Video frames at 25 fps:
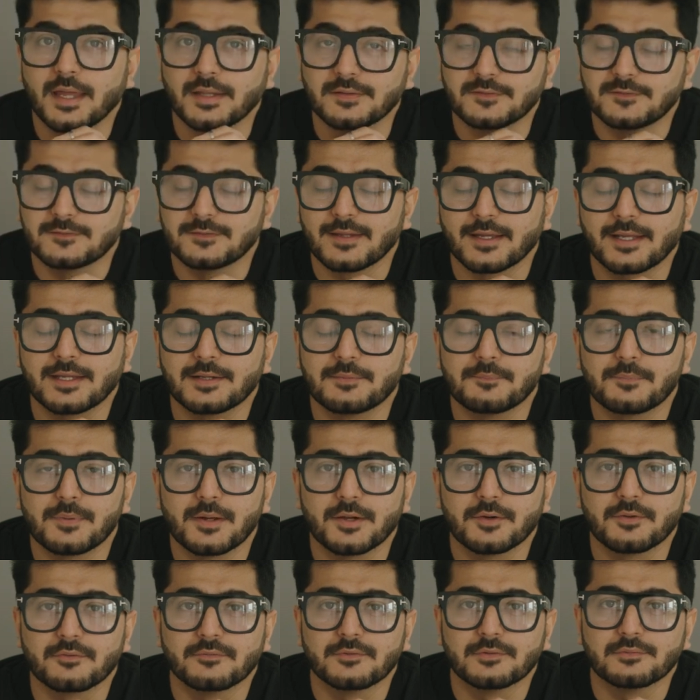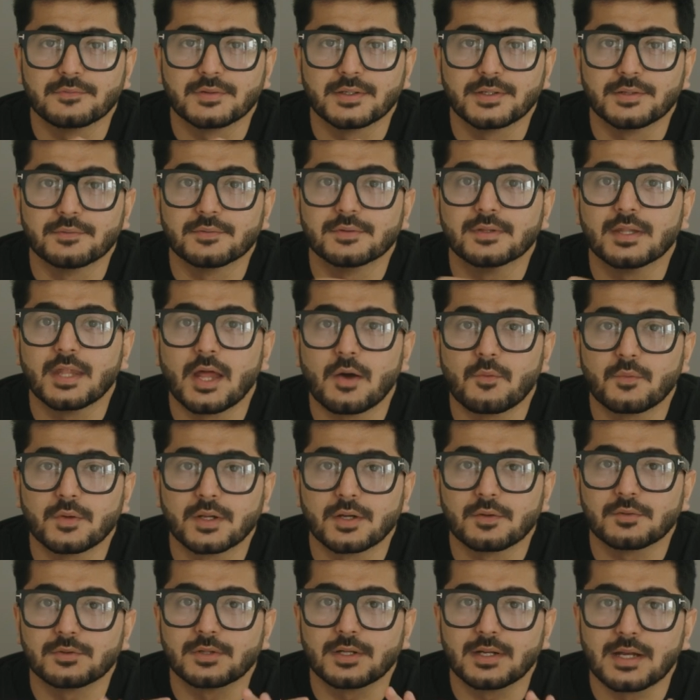and second part of the video. Now
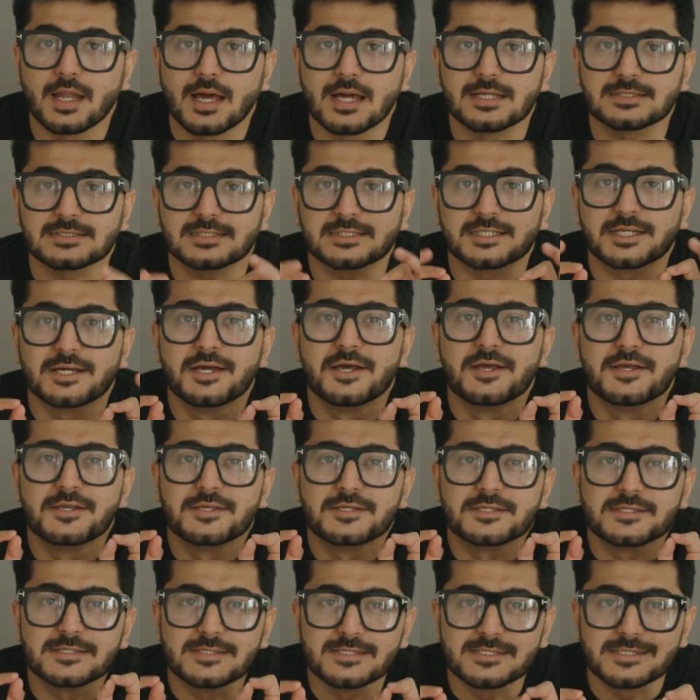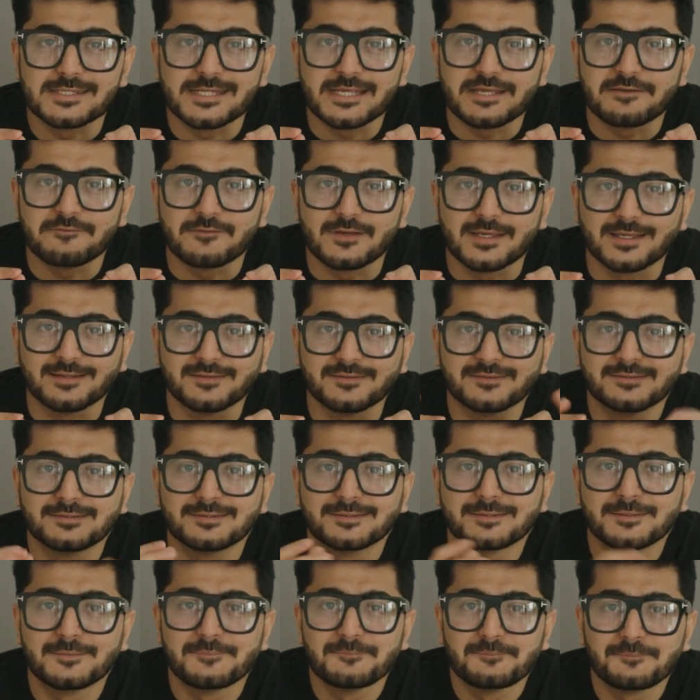we're on the last, savings.
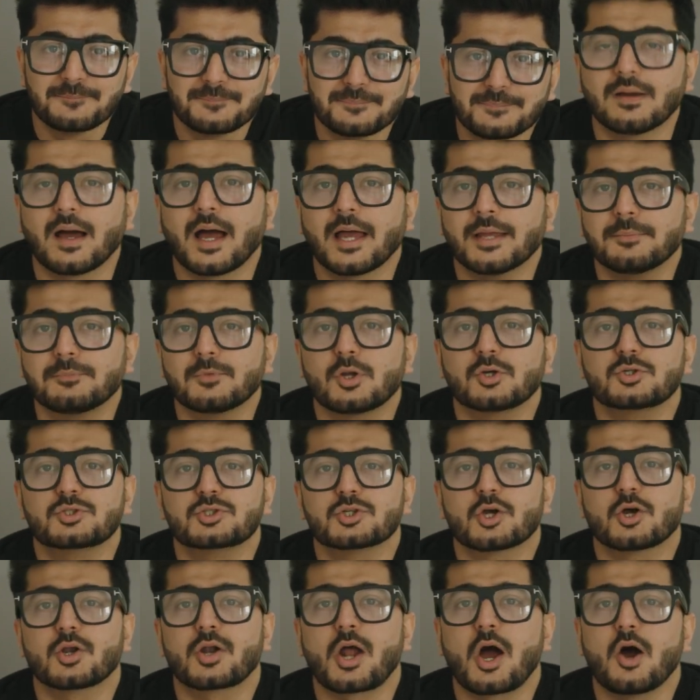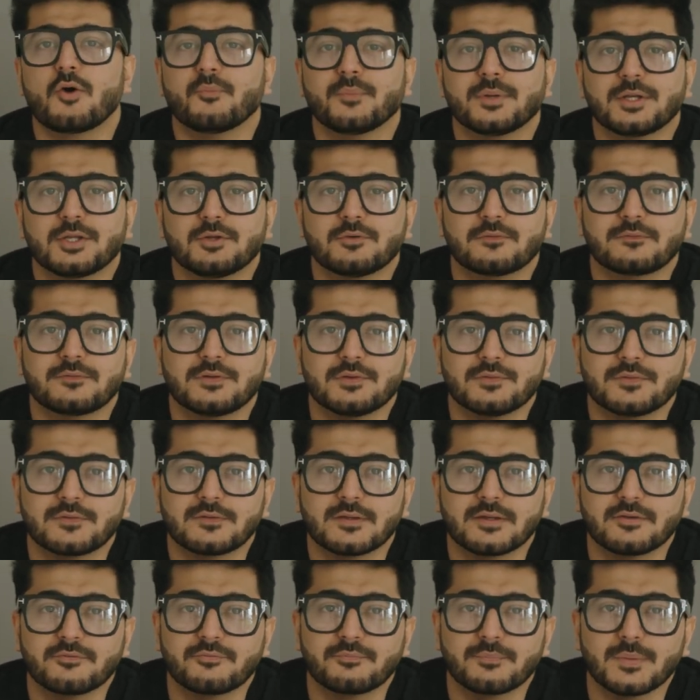I'm not sure how many of you
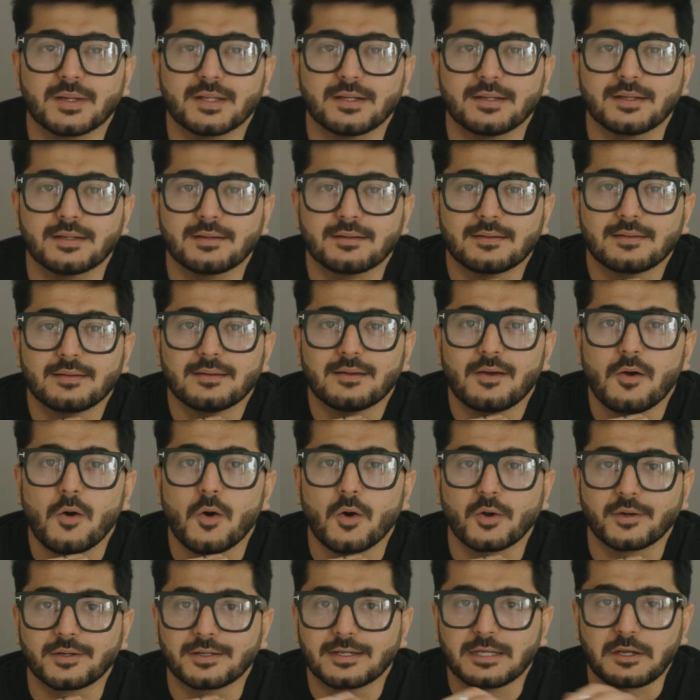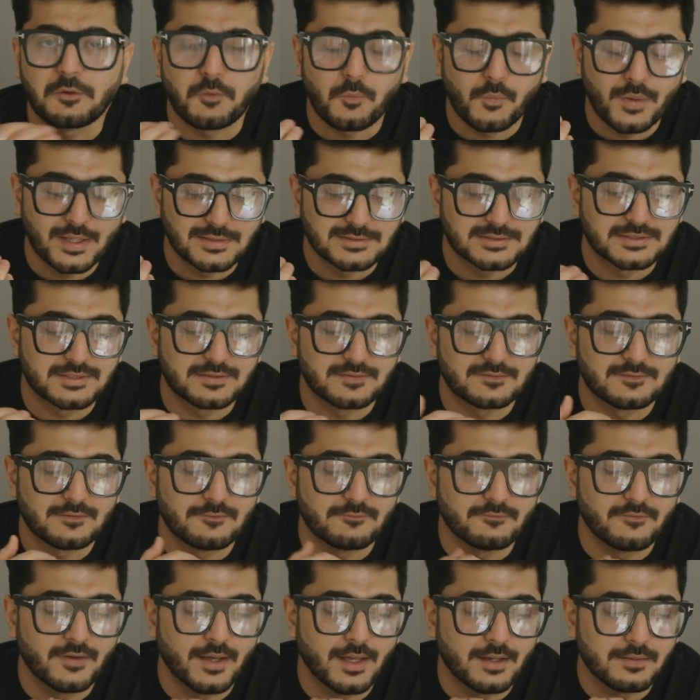save money or invest
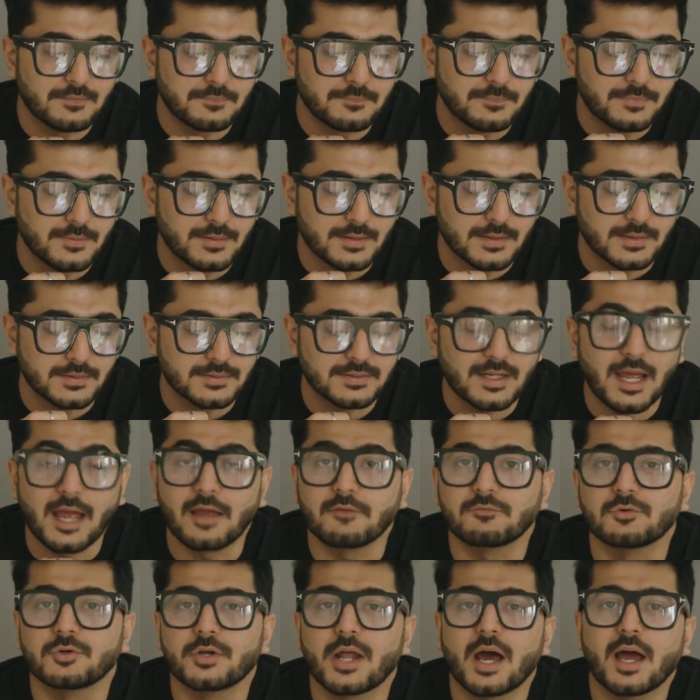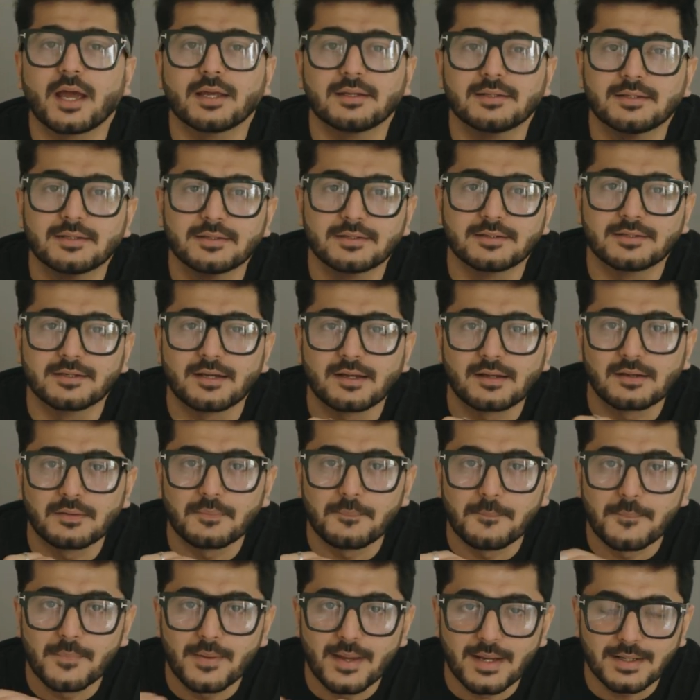somewhere, but I would highly
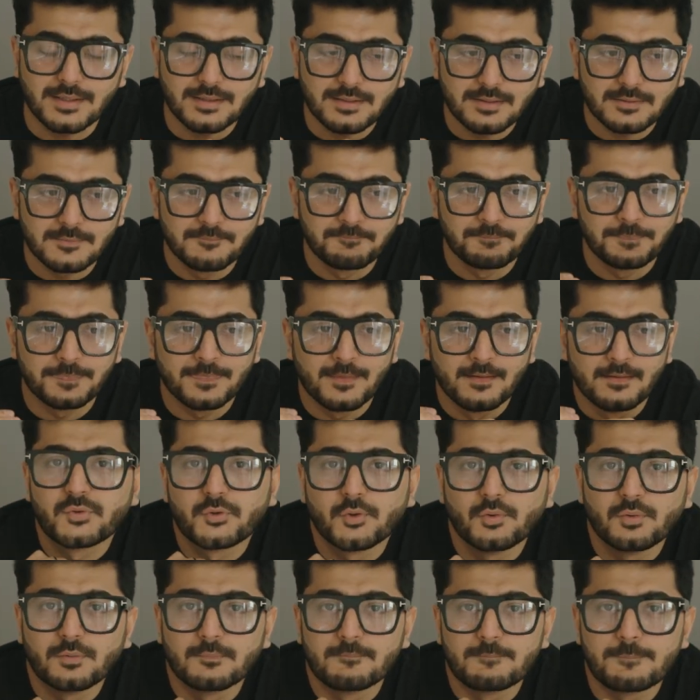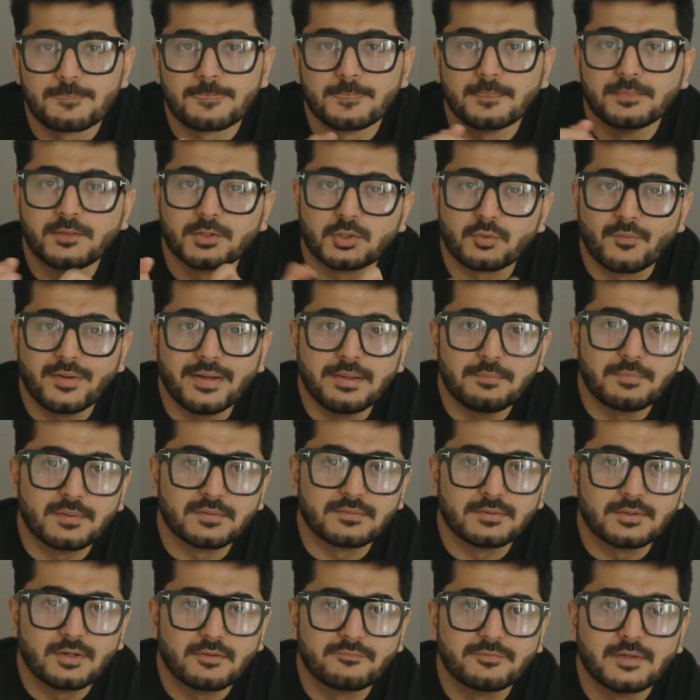recommend. So the
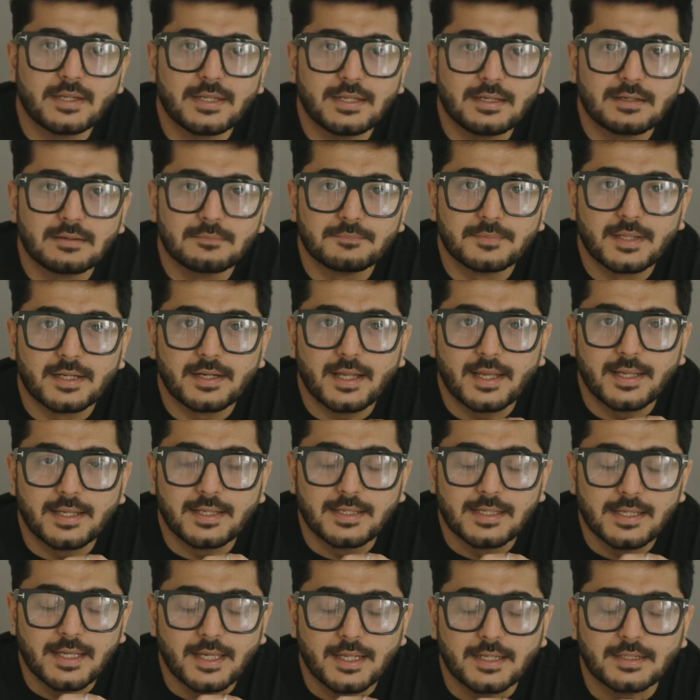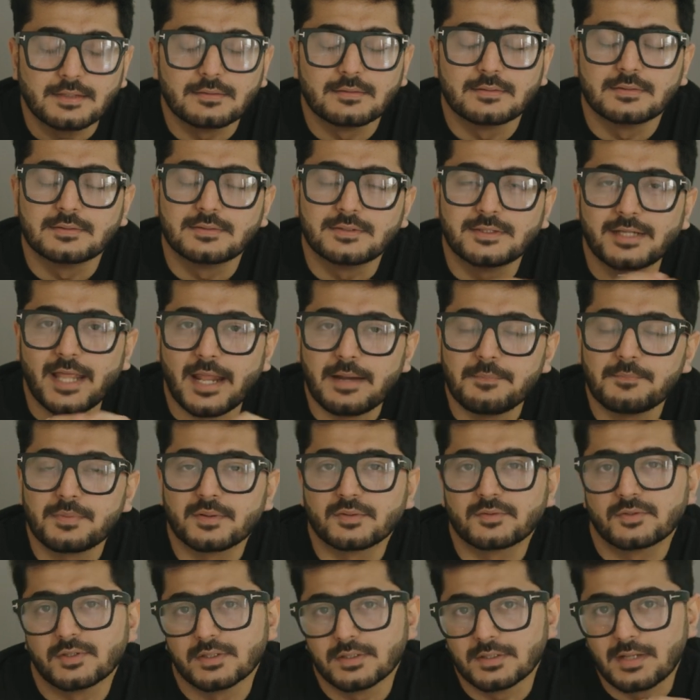20% of the income that I get,
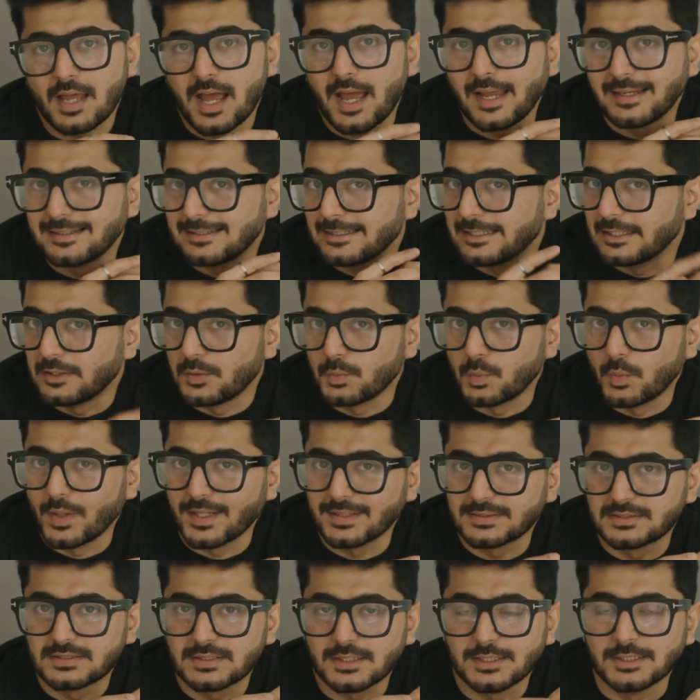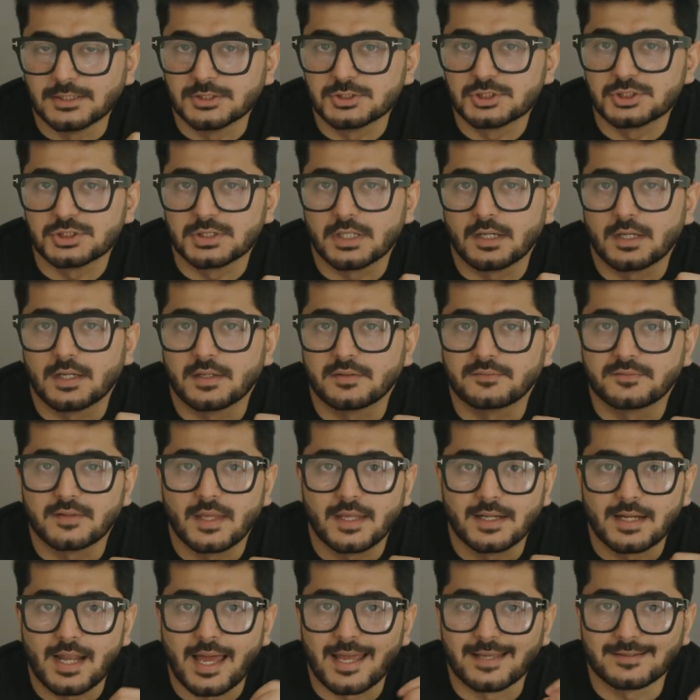10% I invest in shares
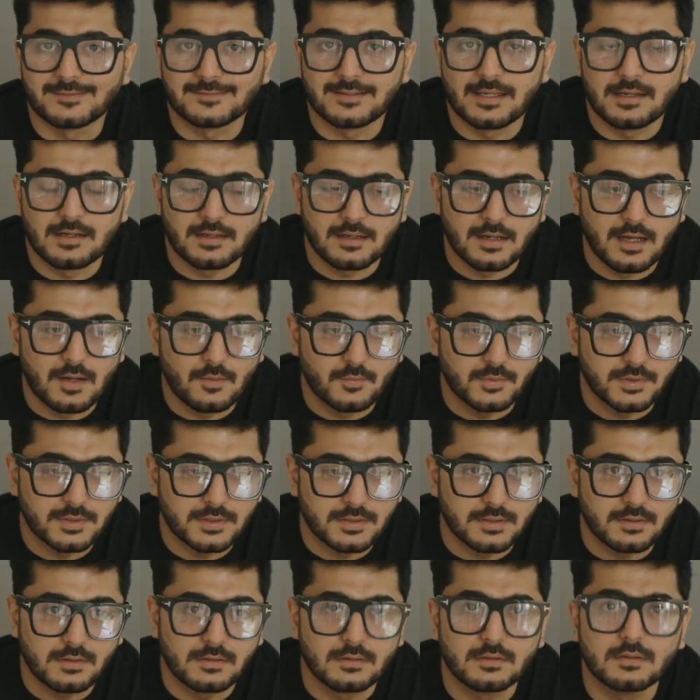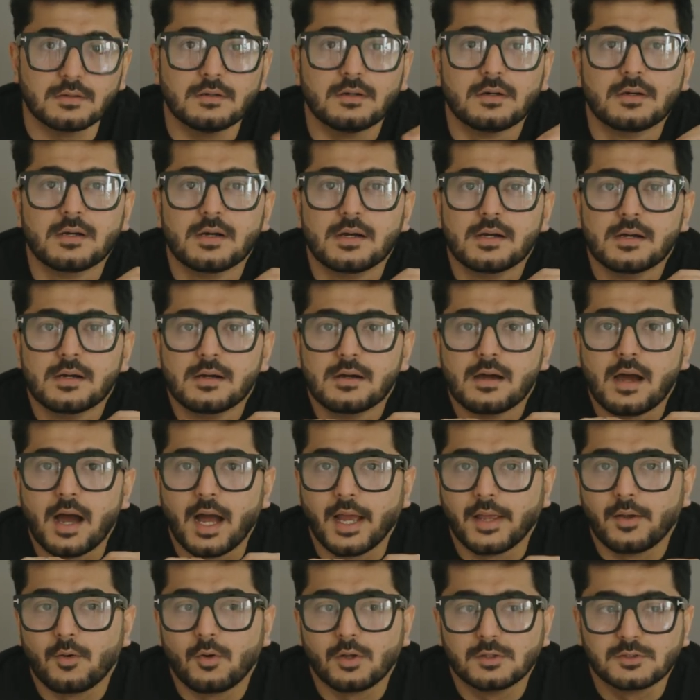and ISA account here.
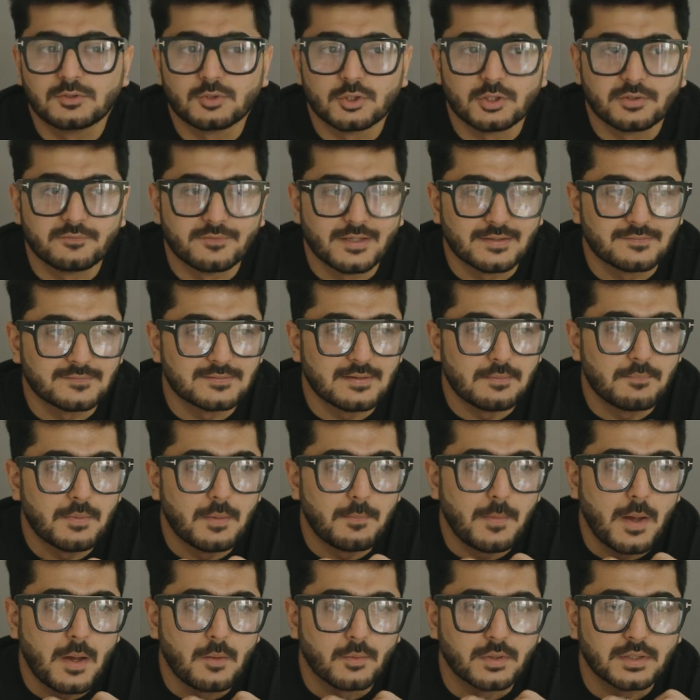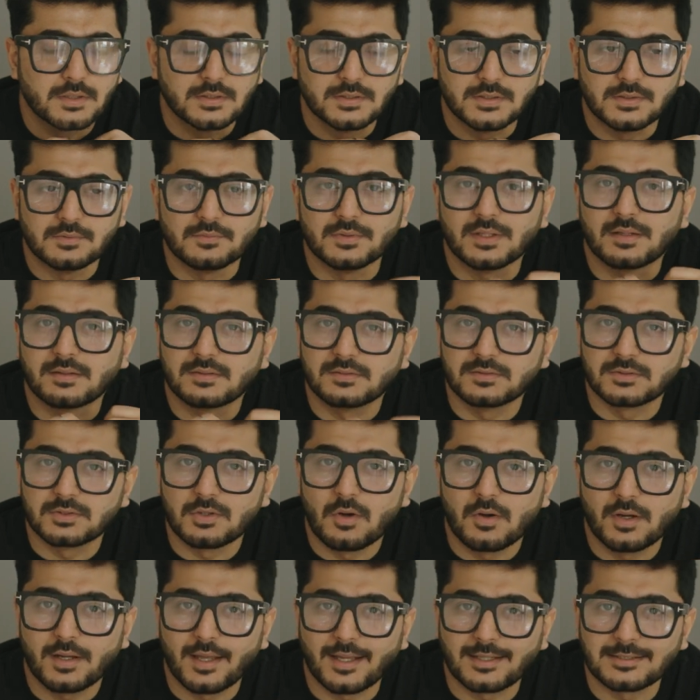I also invest some amount in US
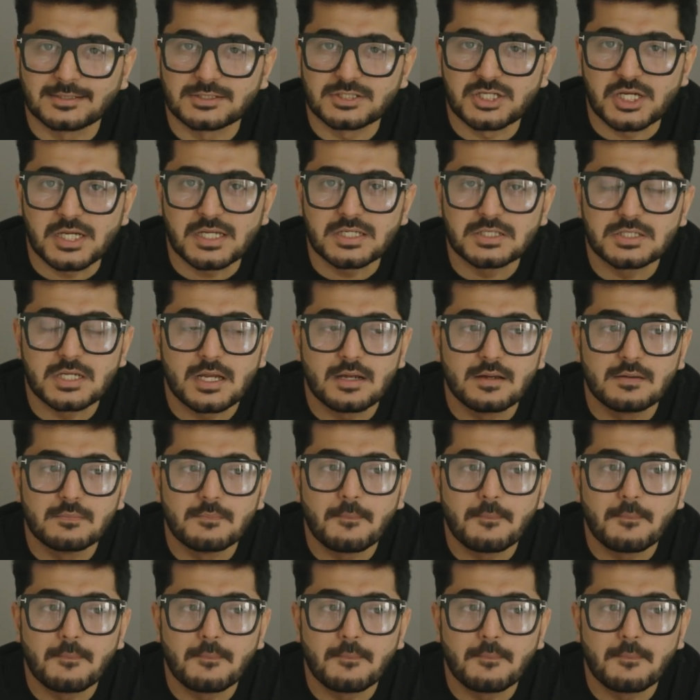stock exchange,